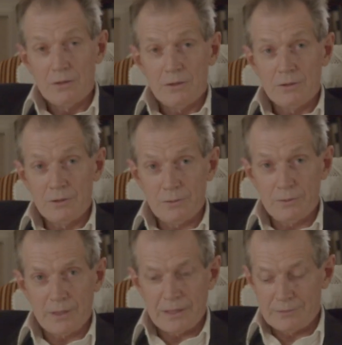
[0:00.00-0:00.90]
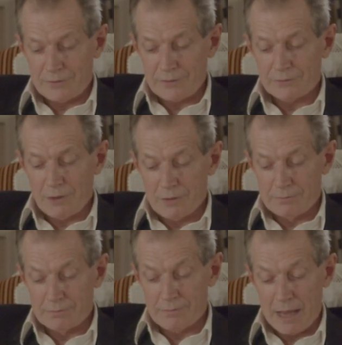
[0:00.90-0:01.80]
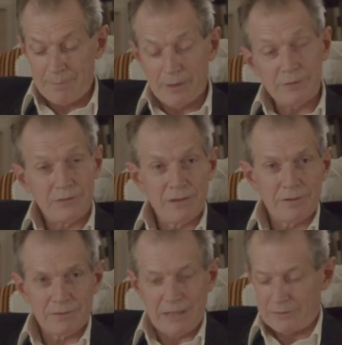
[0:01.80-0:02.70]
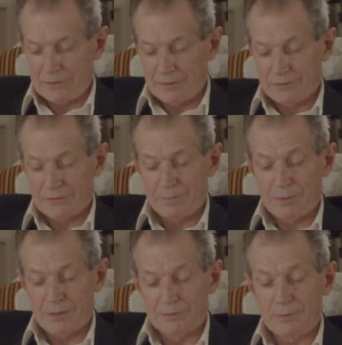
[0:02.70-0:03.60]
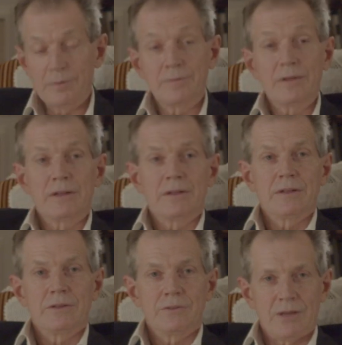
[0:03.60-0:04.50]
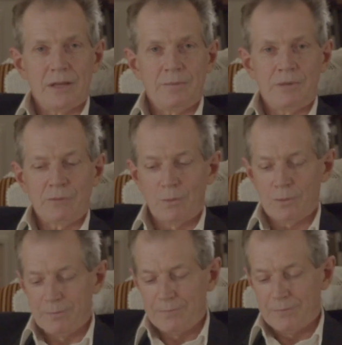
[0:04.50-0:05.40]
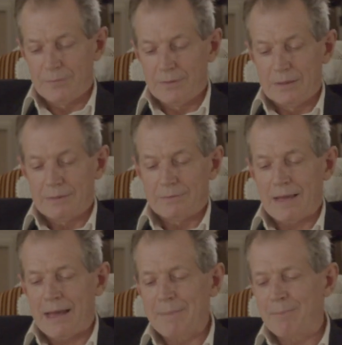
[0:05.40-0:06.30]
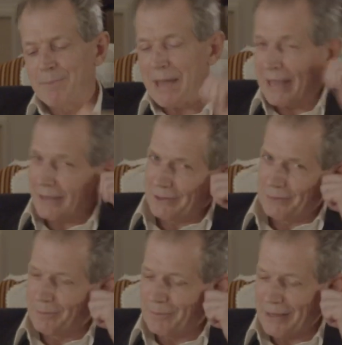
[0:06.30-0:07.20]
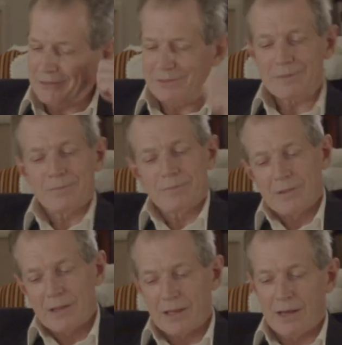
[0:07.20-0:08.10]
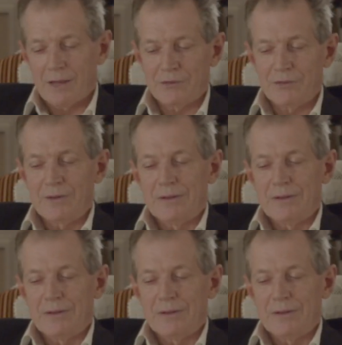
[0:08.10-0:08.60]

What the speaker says: "You insist on my posting this letter, Sir Percival?" said Miss Holcombe. "I beg you will post it," he answered.